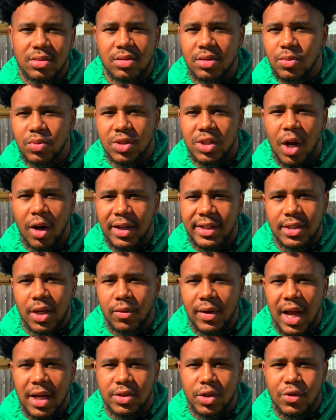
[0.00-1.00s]
It was already
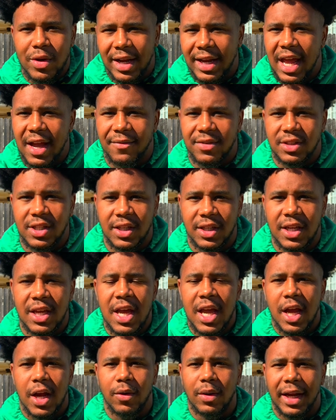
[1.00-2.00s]
sold out, so you had to have a ticket.
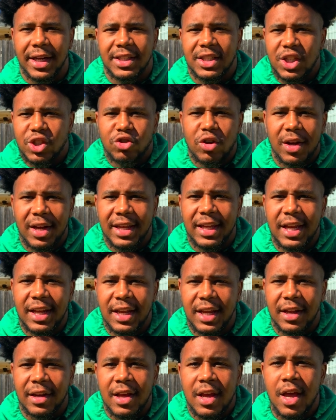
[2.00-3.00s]
It was like just trying to get
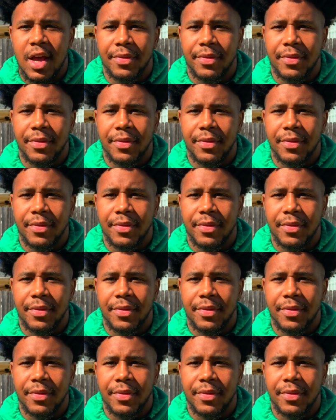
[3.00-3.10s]
in.